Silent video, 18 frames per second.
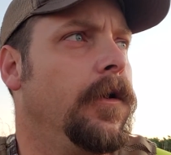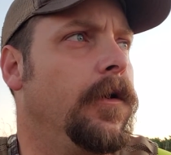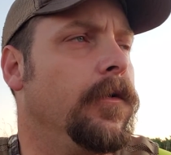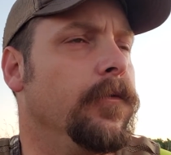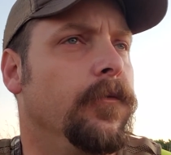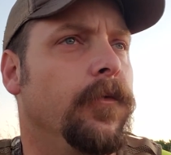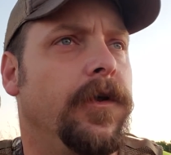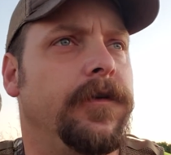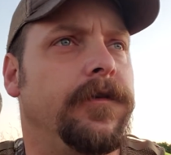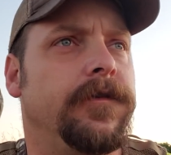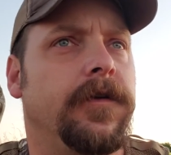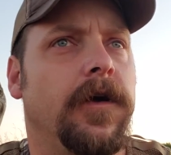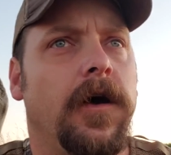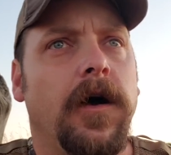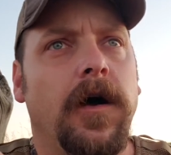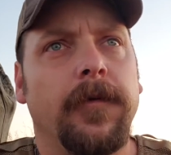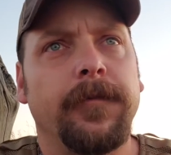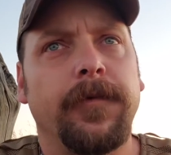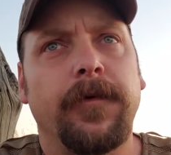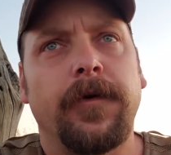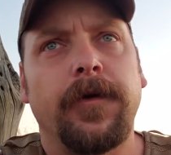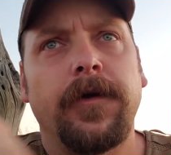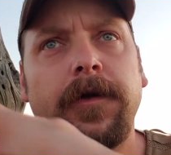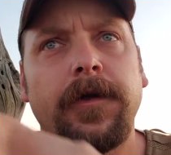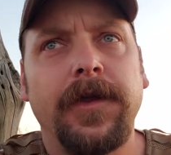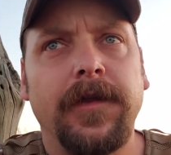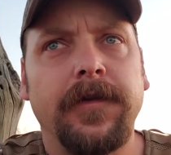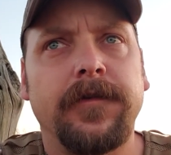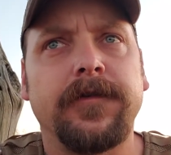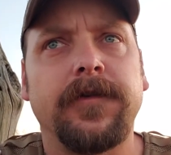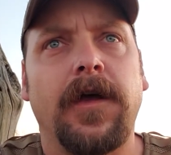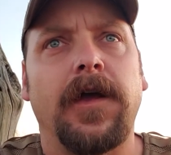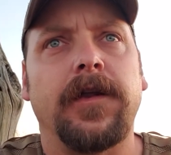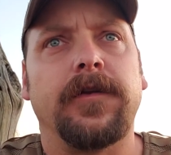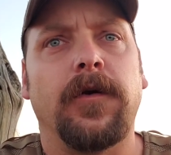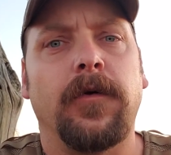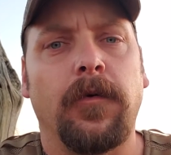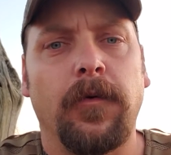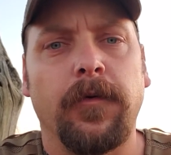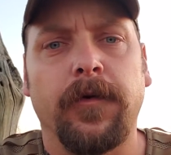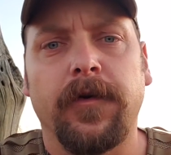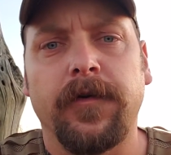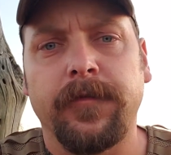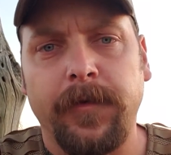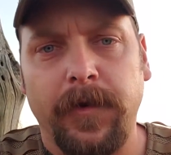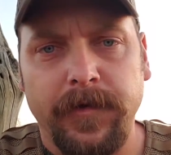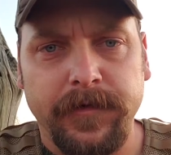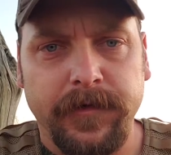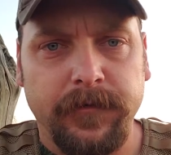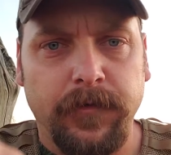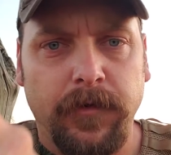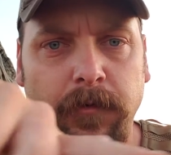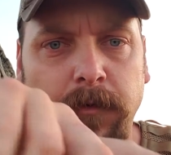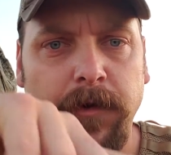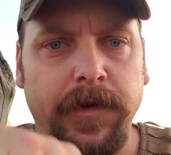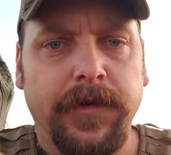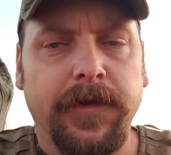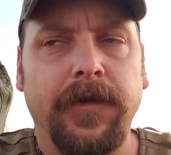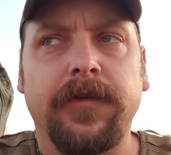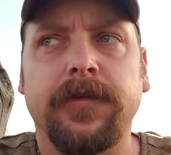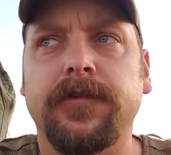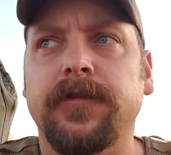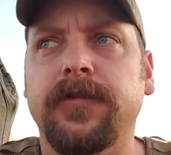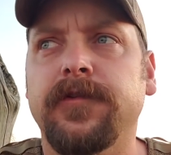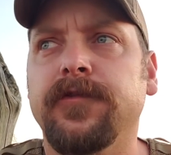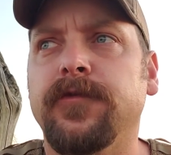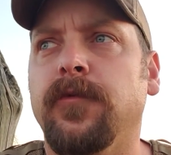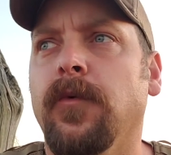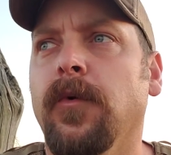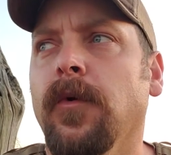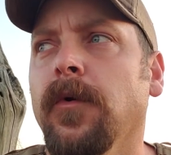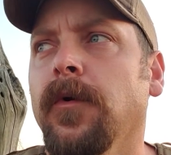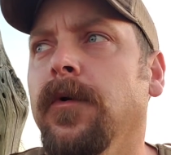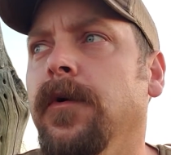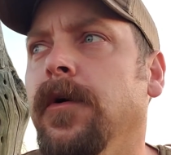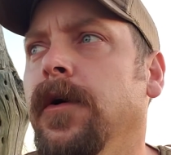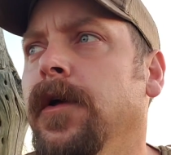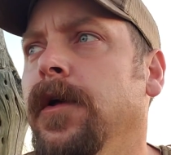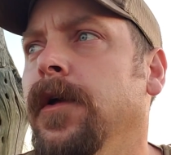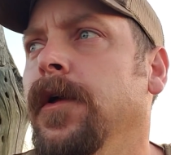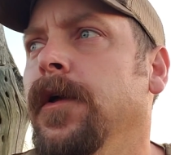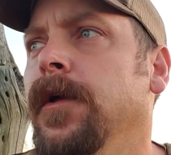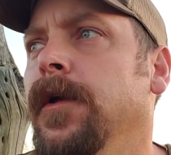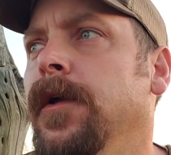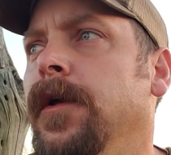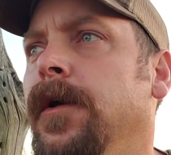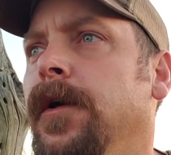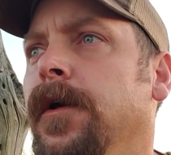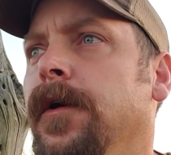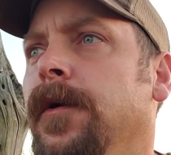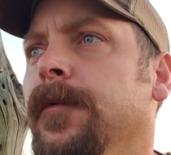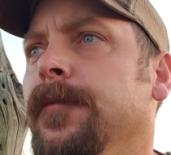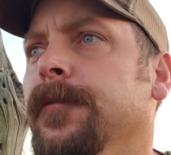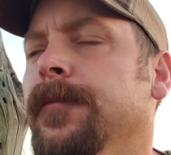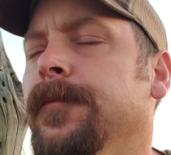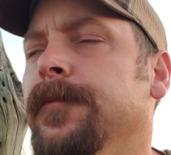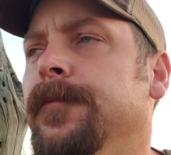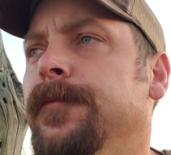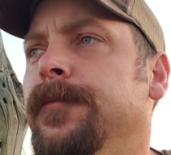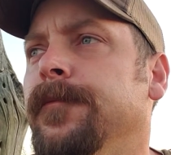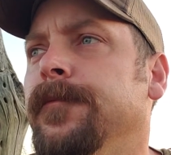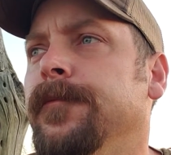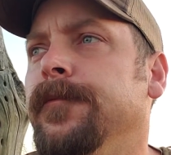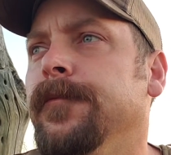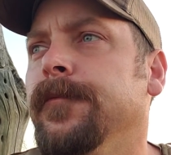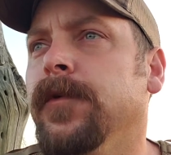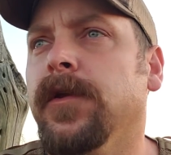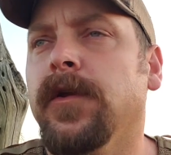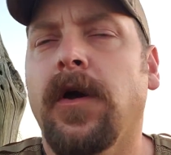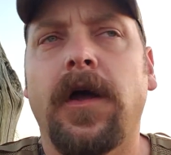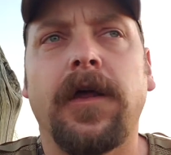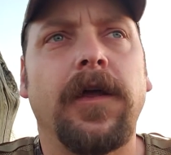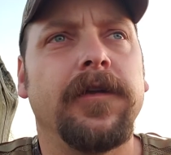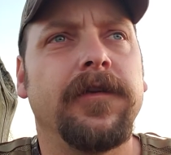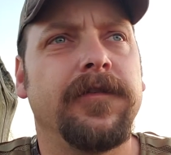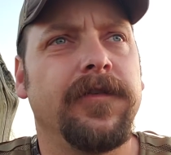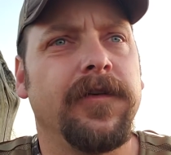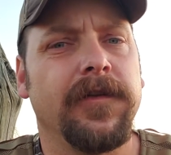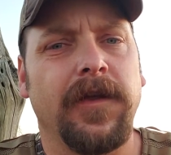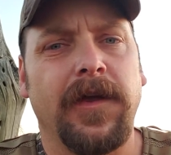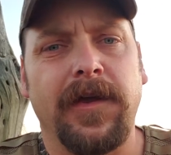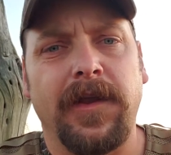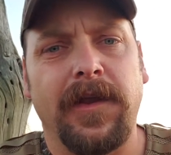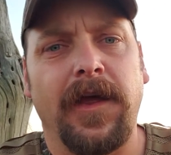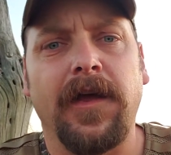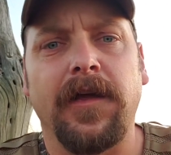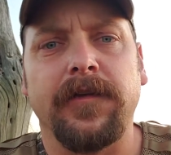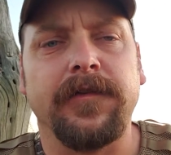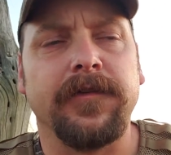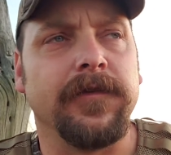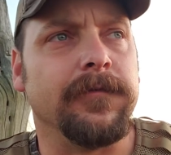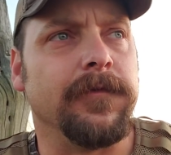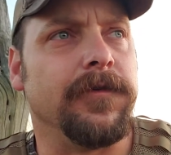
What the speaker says: ridge top or an inside corner, especially where wind tends to swirl. I just feel like it has some